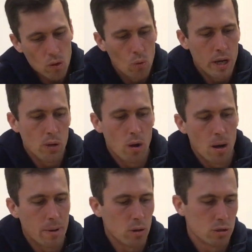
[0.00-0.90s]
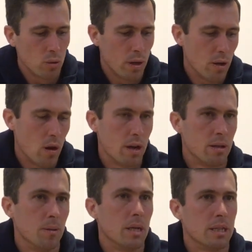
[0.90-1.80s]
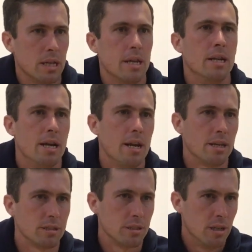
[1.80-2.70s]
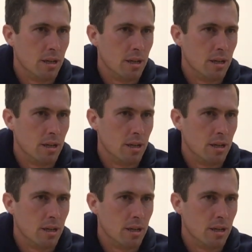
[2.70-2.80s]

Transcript: where you are, but also where you are in an innings,